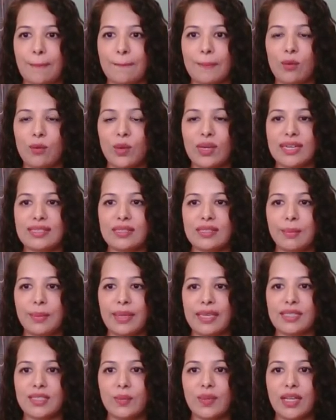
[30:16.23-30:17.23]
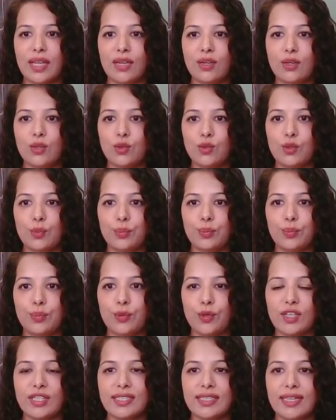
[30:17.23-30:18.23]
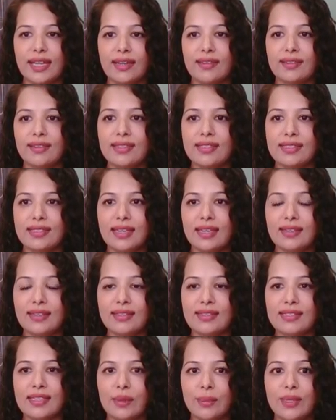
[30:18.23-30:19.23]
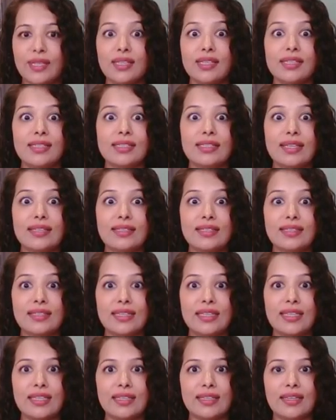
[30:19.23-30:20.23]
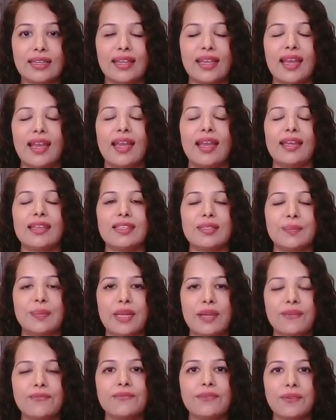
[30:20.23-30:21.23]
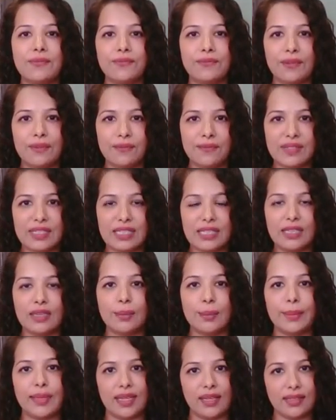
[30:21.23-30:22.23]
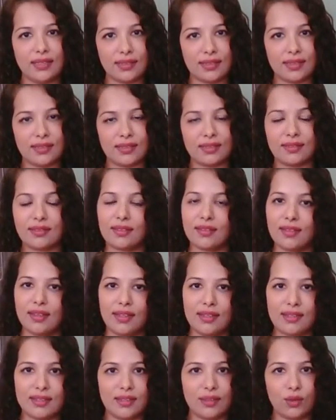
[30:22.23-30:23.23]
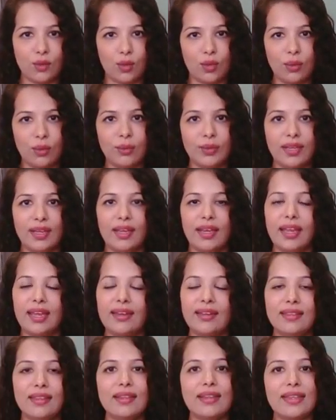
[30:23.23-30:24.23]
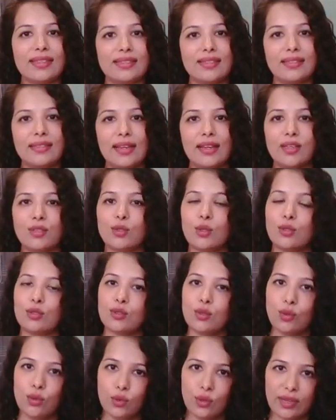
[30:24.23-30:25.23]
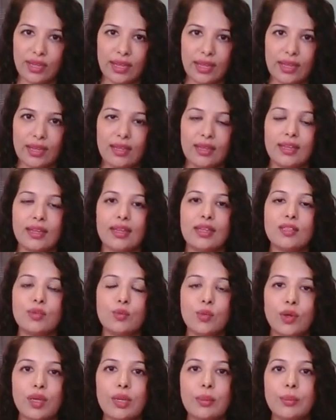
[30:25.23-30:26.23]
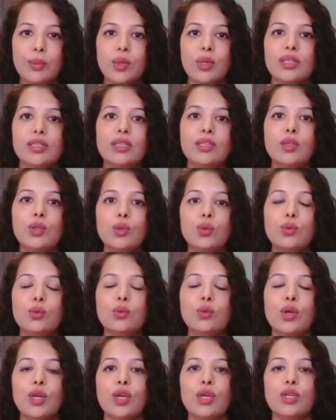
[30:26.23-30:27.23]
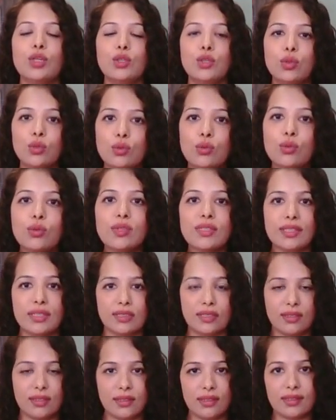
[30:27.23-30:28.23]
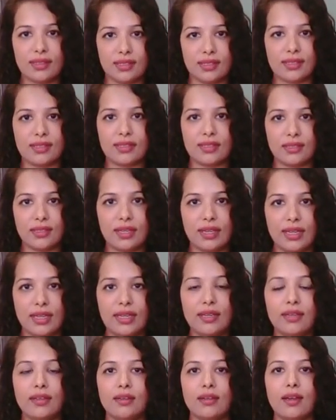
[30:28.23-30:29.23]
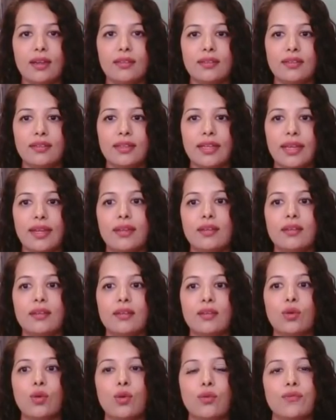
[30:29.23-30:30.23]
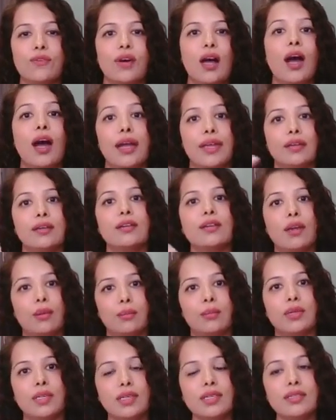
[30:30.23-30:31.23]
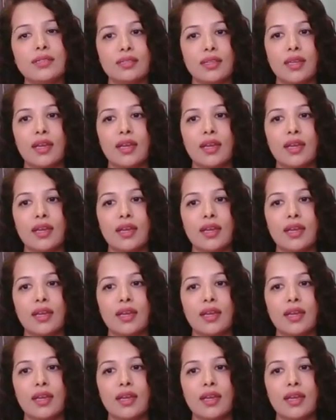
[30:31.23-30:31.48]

what is the best we can do to protect the skin in summer? Sunscreen, SPF 50 plus is the norm. Anything less than that is also okay. It's more important to use it consistently rather than go for higher numbers.